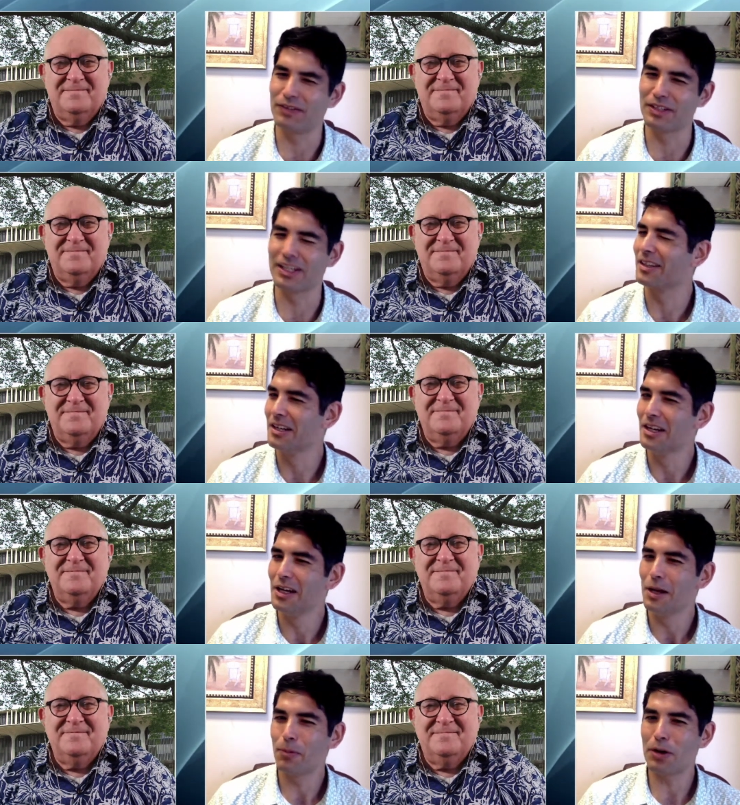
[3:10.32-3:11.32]
Speaker 1: I feel like
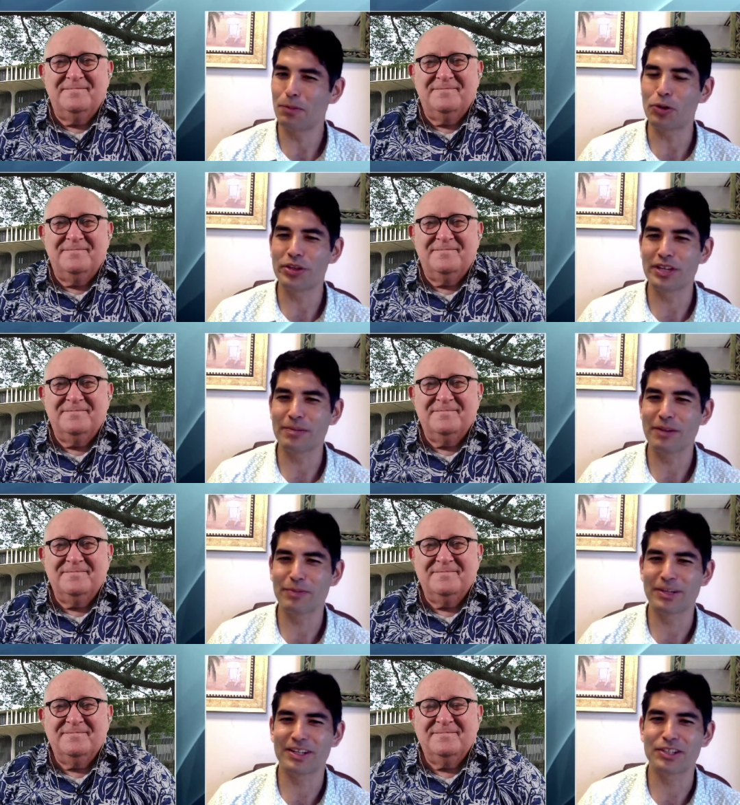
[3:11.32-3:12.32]
probably both of them
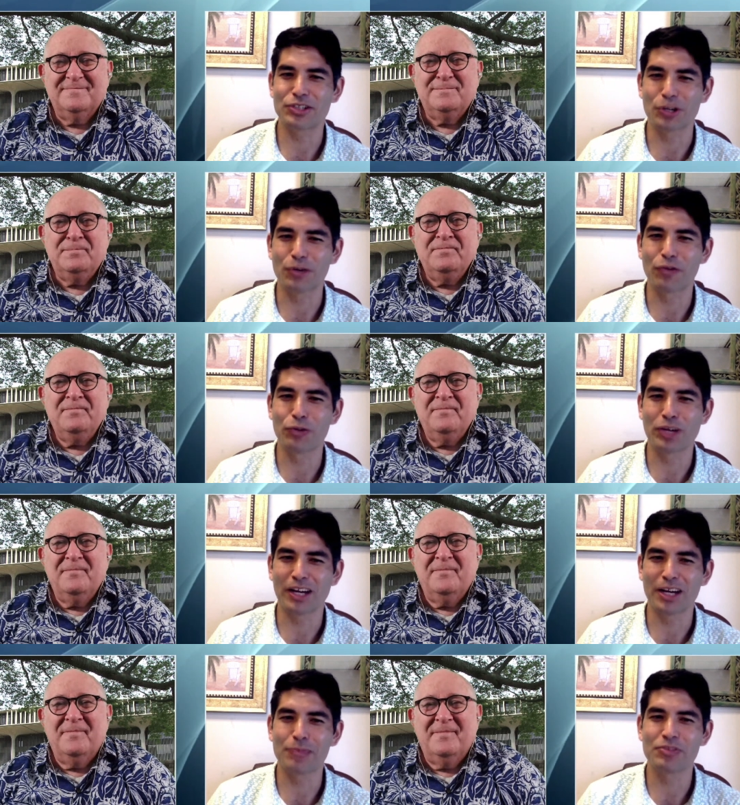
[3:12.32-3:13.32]
have been on the show a few
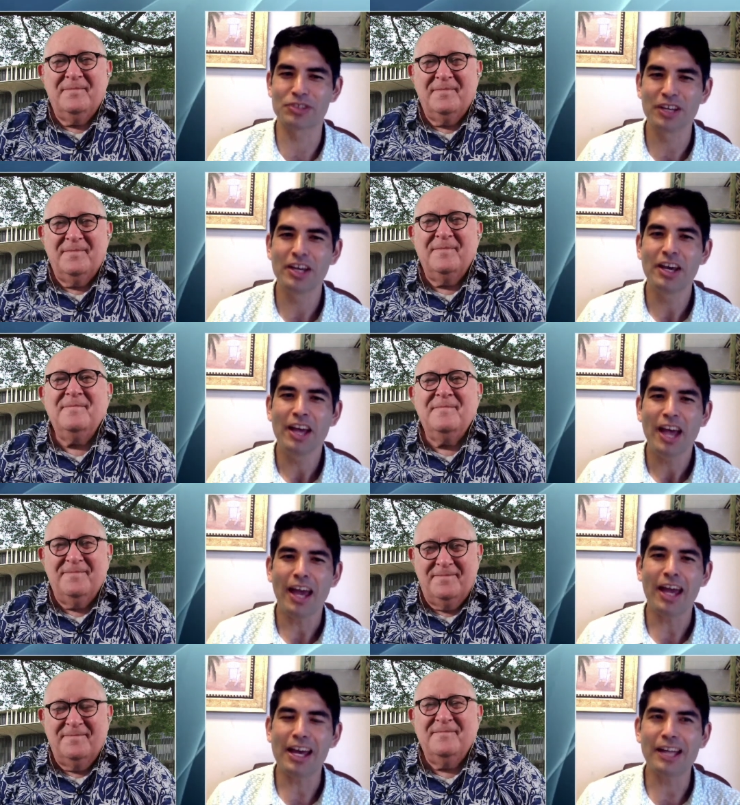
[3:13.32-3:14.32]
times.
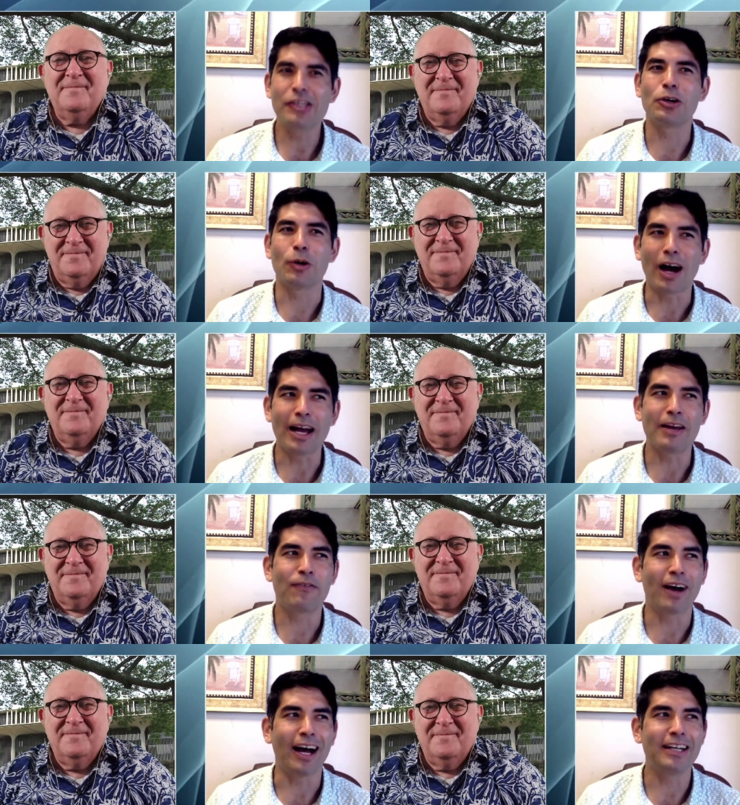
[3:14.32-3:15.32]
And you know, I
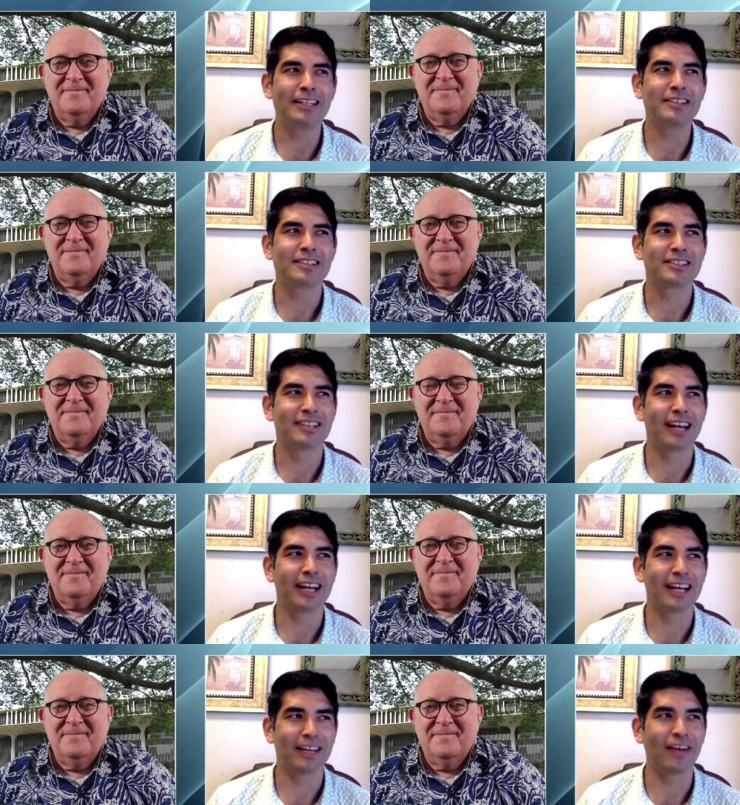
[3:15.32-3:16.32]
if I didn't
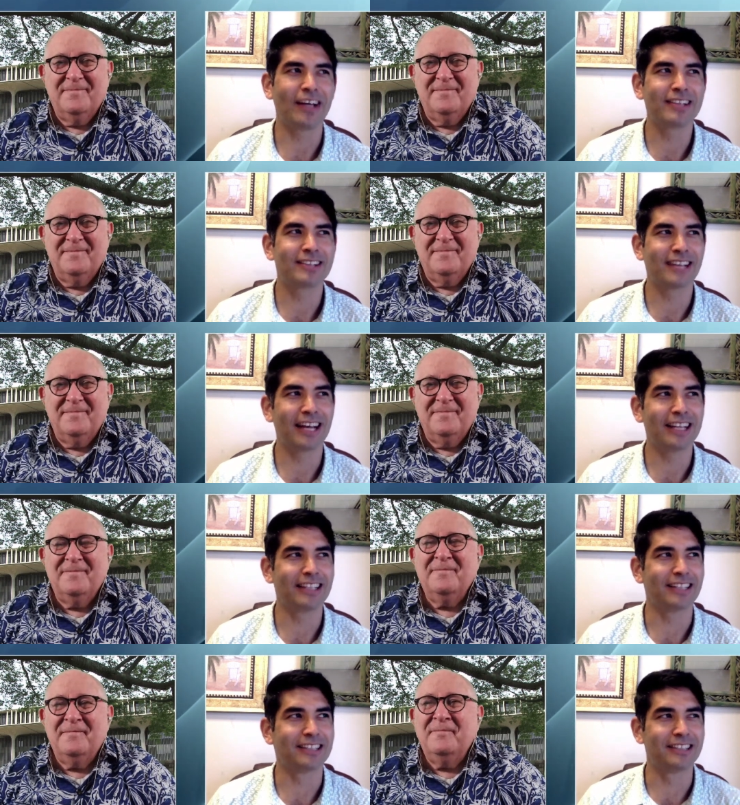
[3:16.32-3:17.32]
say if I
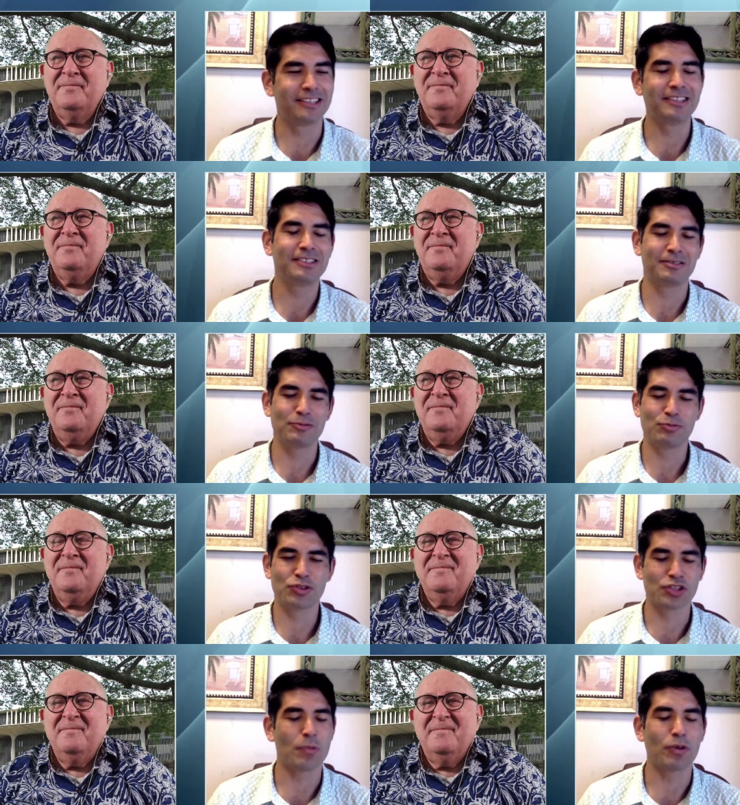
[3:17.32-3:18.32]
said that they didn't
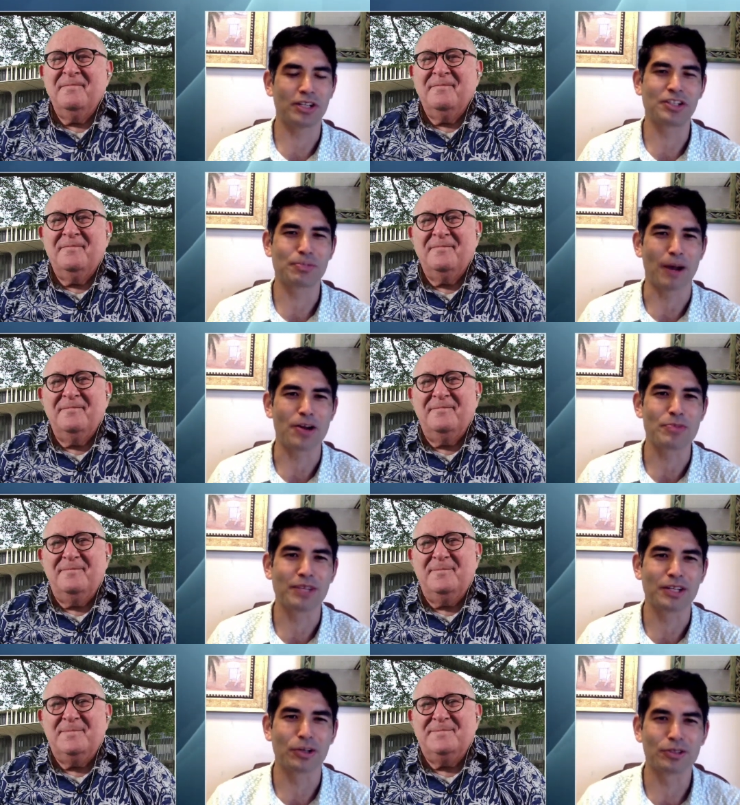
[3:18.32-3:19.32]
somewhat inspire
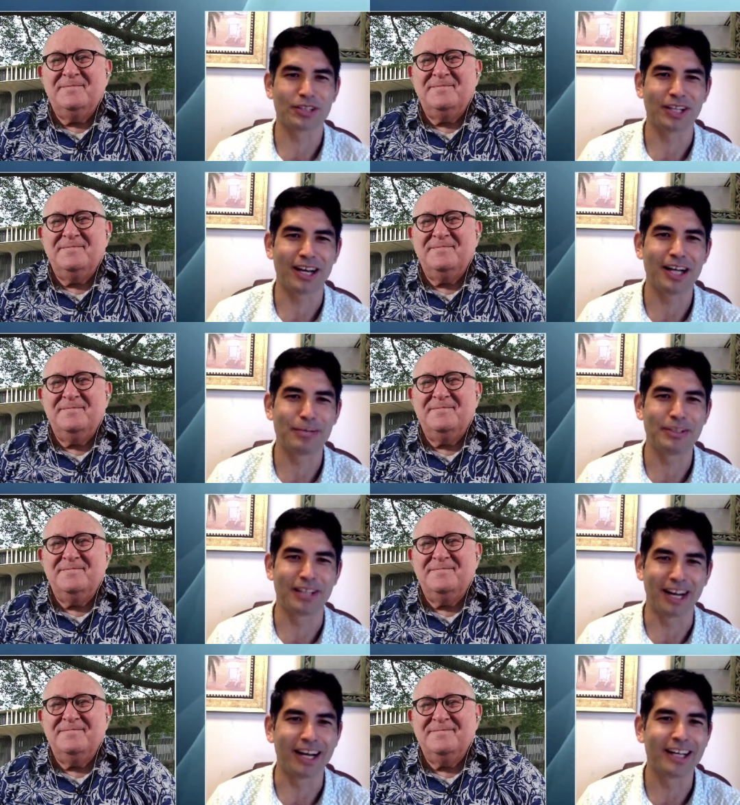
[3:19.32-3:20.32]
me to go into law, I'd be
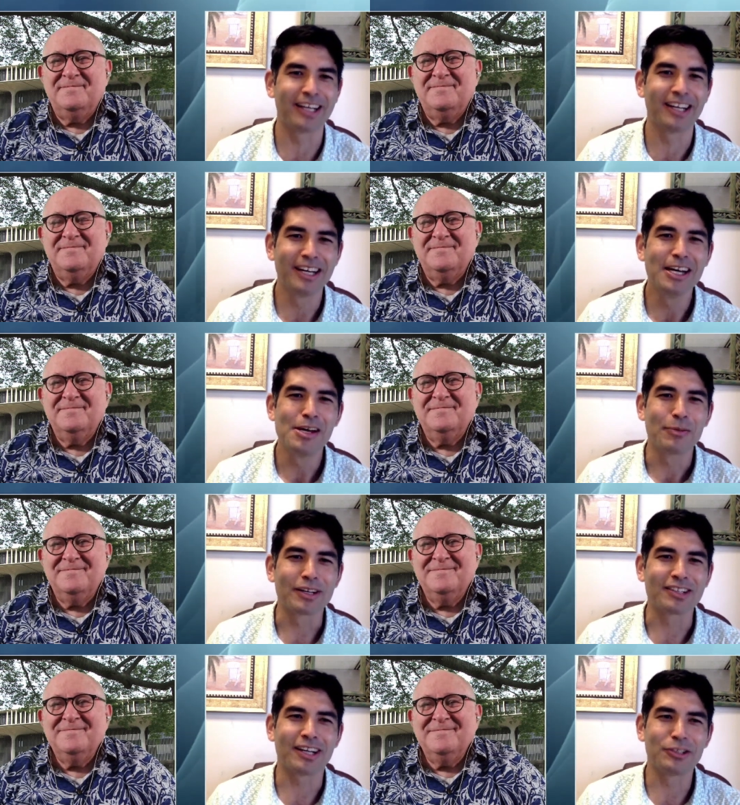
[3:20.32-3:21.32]
lying,
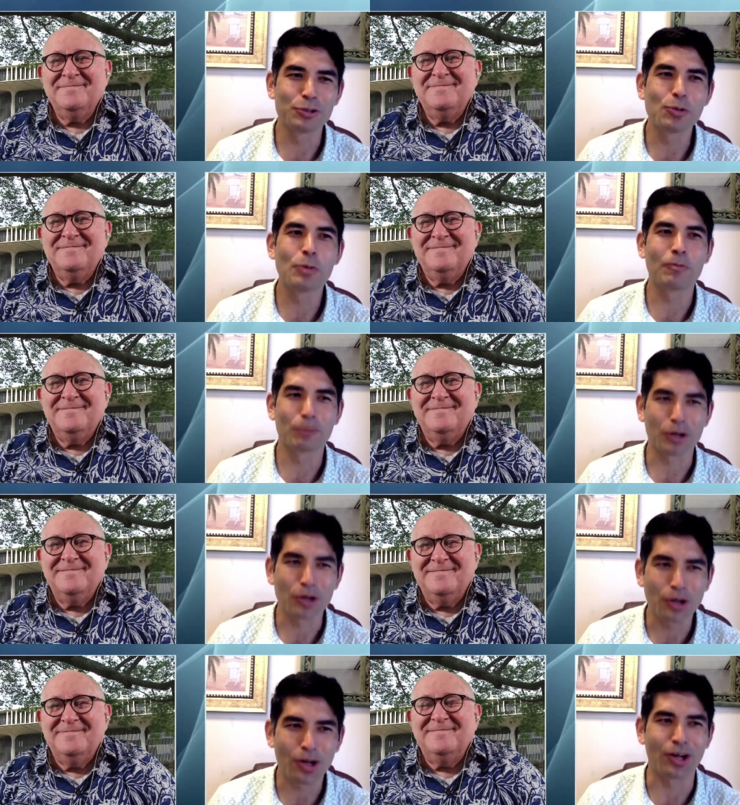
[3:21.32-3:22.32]
because I do re
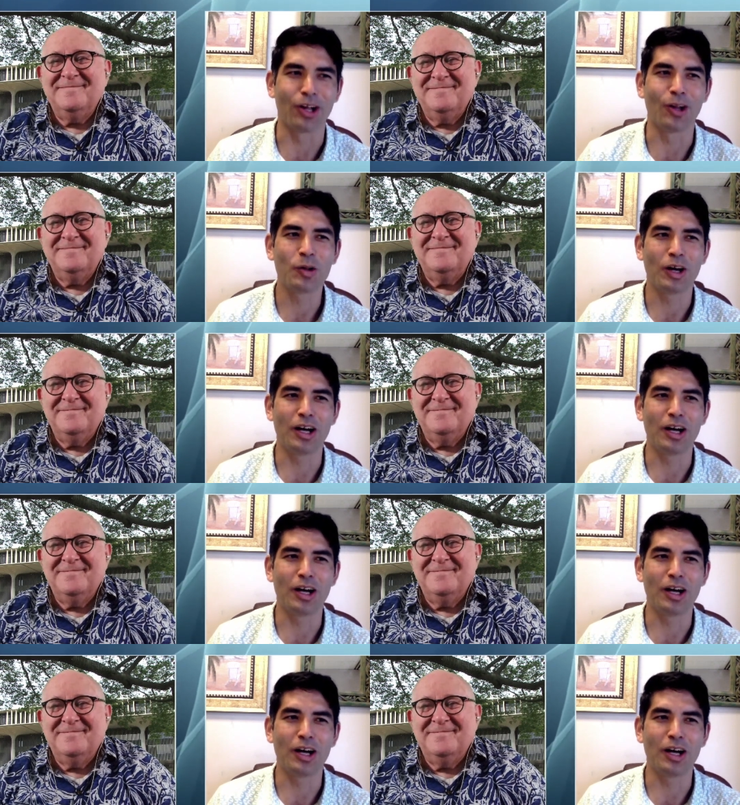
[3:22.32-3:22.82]
recall,